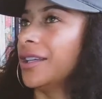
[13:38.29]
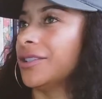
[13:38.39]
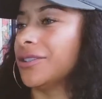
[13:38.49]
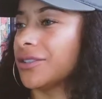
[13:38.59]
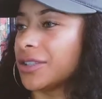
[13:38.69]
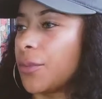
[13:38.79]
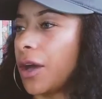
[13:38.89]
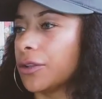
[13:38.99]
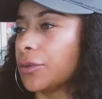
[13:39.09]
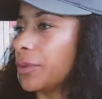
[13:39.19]
Just those
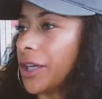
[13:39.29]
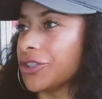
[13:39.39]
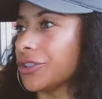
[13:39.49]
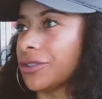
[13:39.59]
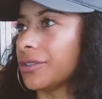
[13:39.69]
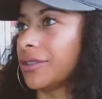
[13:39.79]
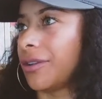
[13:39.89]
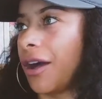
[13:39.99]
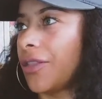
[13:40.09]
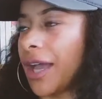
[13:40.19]
small little pleasures,
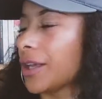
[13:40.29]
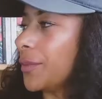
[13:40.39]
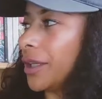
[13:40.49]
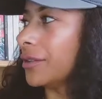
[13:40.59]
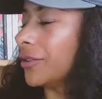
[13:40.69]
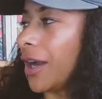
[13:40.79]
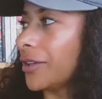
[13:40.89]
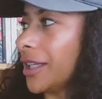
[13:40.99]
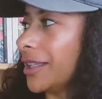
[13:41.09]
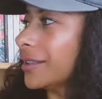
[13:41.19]
all that can be grounding.